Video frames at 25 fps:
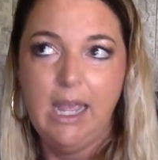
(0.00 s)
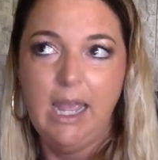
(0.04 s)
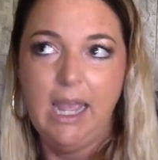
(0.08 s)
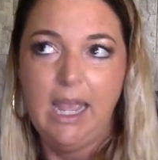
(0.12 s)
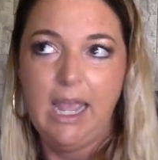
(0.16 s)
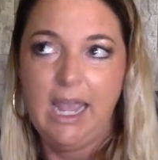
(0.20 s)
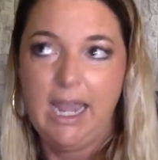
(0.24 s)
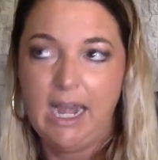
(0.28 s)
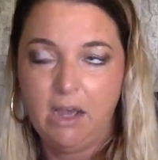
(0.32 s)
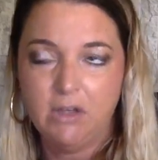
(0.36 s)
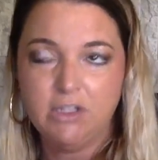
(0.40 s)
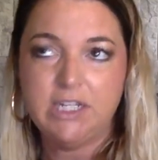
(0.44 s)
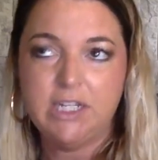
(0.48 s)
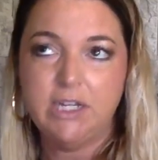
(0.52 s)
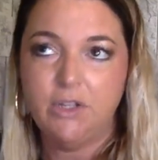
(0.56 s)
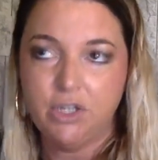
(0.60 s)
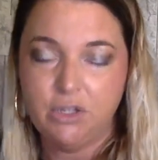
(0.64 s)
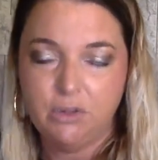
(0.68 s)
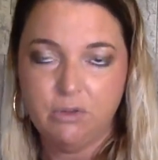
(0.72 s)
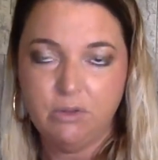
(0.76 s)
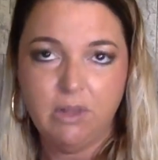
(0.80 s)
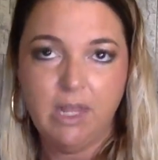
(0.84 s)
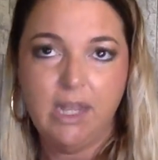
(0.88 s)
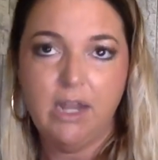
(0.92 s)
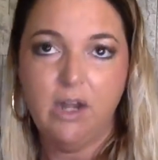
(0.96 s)
And I'll tell
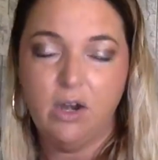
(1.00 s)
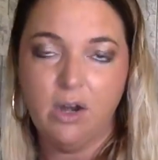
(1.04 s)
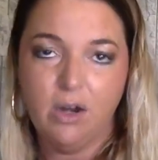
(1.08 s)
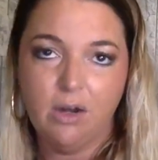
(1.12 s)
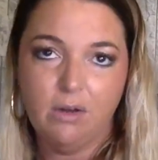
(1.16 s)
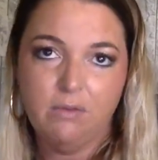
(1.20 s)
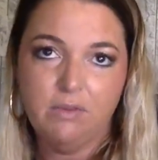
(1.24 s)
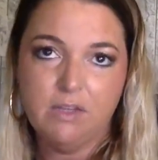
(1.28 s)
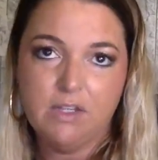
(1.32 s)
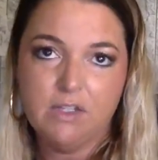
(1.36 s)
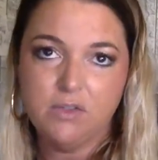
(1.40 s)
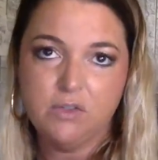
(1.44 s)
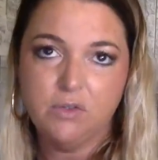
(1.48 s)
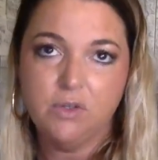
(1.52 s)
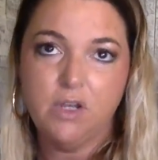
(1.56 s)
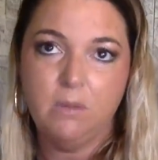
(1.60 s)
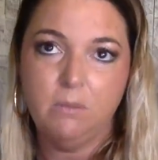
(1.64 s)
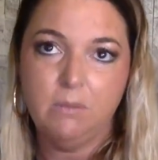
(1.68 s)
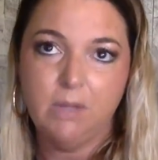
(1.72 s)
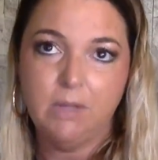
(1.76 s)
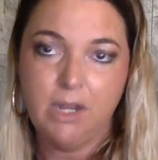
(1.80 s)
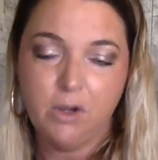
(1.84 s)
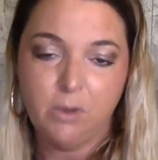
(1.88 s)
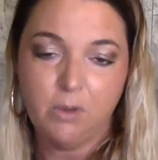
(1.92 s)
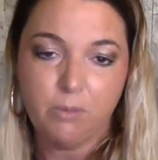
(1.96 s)
you later, this will come
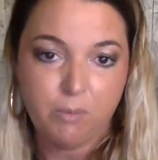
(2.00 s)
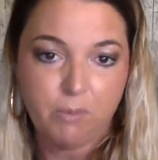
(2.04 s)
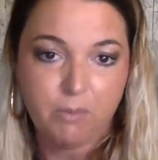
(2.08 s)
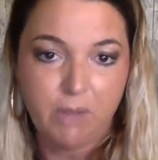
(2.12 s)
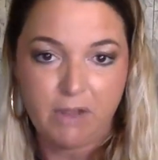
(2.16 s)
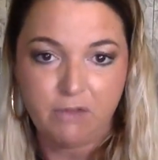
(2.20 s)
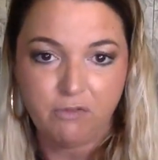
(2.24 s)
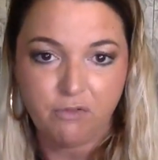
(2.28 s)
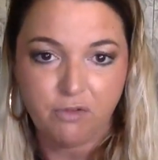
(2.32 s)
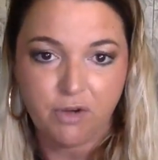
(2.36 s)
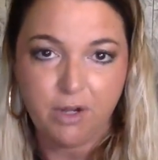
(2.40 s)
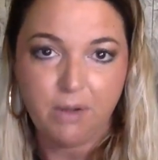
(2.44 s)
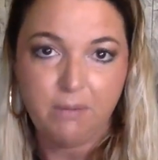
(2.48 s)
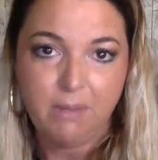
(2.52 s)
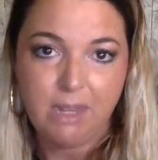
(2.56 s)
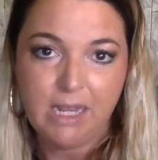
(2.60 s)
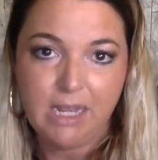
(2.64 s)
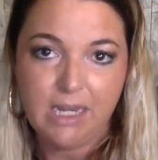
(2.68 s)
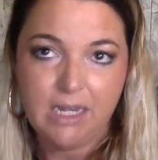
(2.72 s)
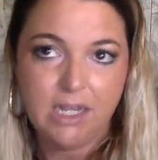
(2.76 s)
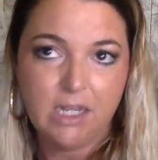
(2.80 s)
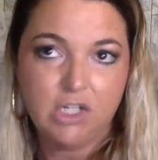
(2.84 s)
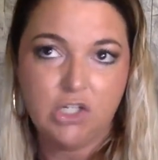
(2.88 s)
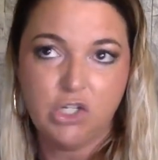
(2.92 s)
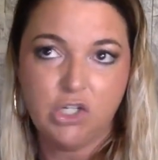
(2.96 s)
later, but my friend
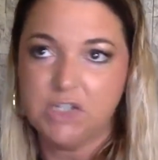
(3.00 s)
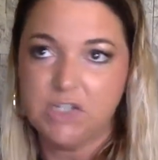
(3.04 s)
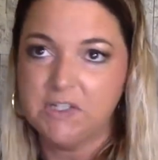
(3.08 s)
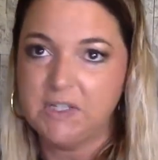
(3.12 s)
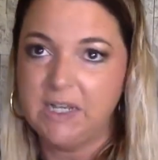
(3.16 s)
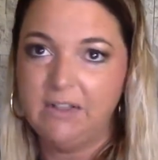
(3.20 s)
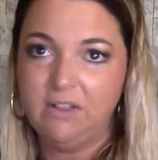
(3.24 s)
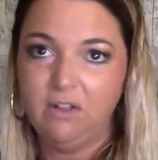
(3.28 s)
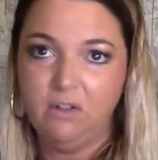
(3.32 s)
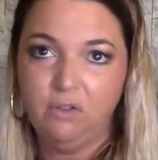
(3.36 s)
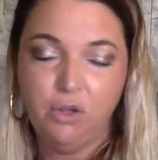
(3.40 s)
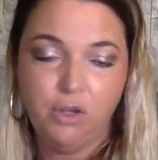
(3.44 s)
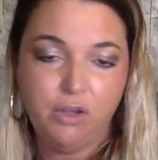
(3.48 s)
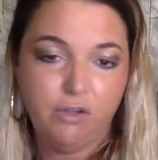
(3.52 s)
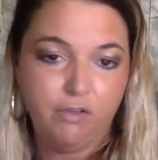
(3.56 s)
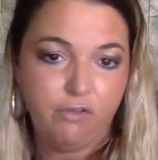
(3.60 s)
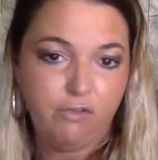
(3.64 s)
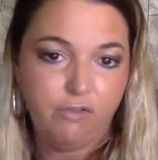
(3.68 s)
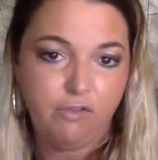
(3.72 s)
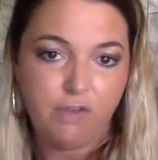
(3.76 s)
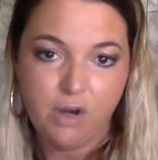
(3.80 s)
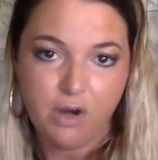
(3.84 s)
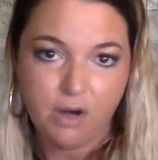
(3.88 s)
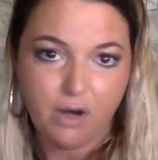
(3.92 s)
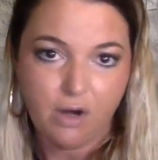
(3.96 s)
Amanda just had the look of
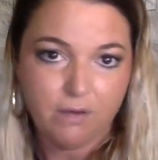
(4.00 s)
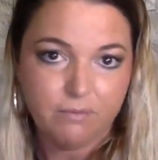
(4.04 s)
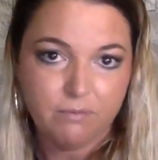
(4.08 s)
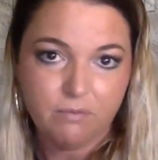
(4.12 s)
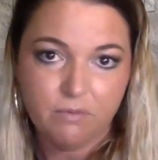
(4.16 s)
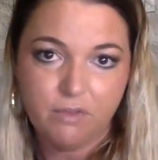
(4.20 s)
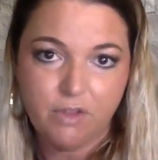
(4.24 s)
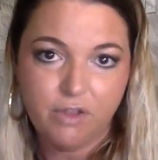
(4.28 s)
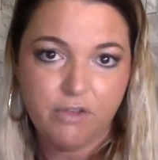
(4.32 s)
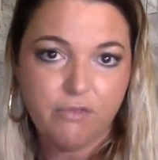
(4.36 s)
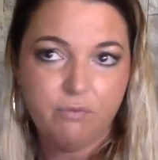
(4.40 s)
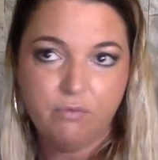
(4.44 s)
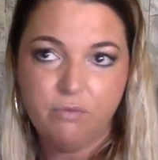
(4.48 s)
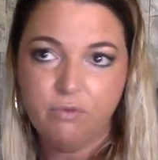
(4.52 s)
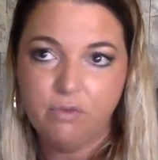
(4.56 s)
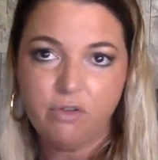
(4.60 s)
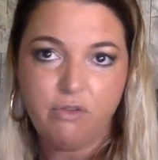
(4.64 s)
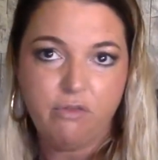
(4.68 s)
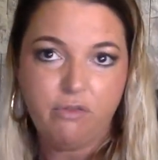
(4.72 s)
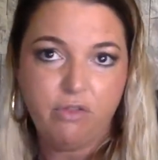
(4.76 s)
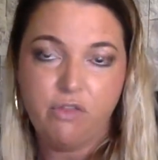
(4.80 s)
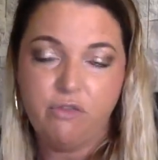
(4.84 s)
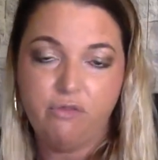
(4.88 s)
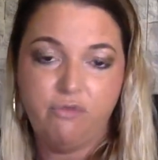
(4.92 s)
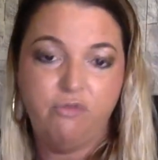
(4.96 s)
fear.
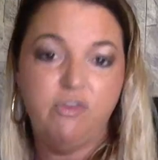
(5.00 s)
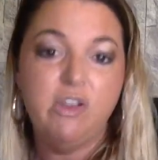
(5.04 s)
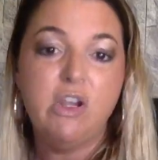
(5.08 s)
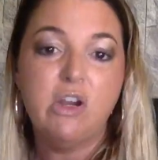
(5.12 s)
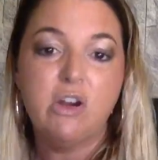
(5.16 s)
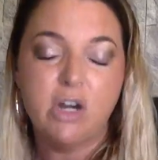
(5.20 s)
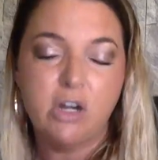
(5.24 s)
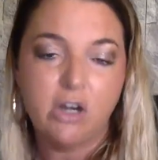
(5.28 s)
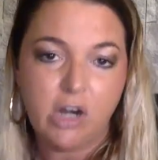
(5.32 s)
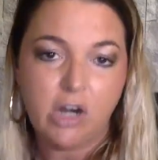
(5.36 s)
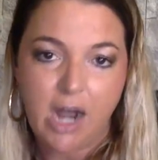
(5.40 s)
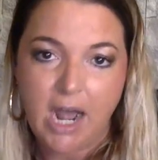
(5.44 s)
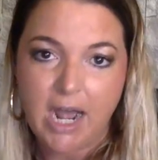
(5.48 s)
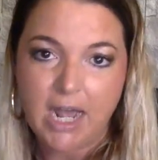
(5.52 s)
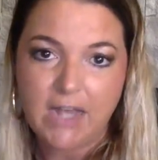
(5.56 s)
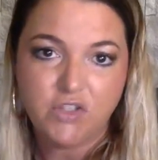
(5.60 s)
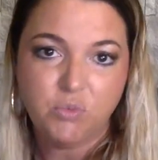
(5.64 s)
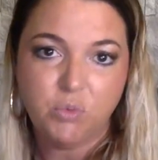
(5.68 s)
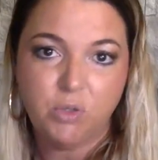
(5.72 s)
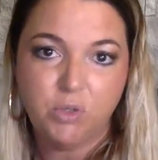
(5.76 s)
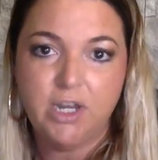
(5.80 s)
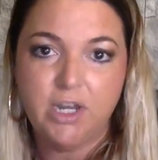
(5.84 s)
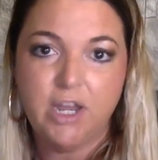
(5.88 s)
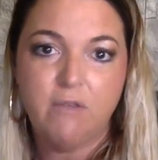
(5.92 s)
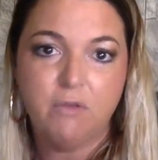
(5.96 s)
The fear in her eyes
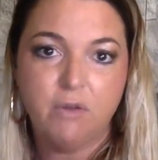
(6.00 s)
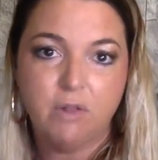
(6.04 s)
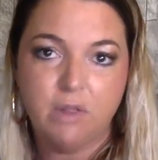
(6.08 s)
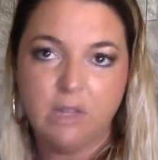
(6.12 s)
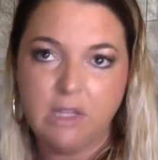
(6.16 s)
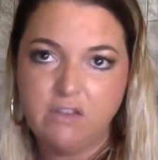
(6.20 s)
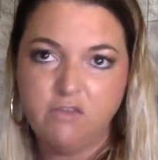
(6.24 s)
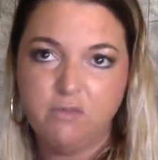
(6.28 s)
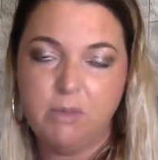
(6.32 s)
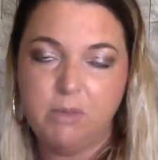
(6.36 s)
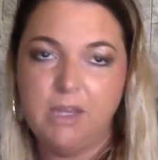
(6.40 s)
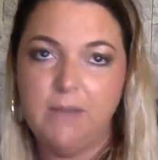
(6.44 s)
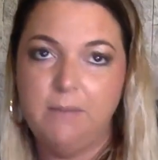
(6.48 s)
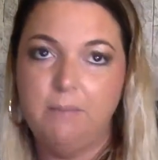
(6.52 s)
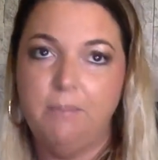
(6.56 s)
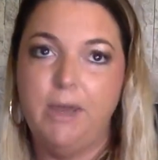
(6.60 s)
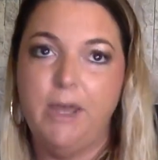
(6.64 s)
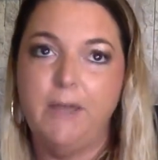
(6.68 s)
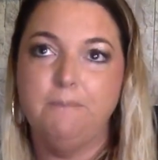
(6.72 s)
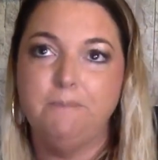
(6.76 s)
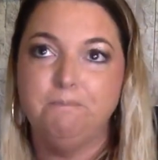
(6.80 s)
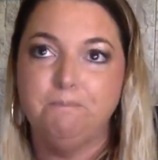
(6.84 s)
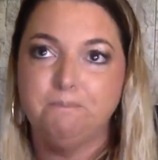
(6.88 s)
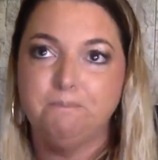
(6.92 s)
will never leave me. But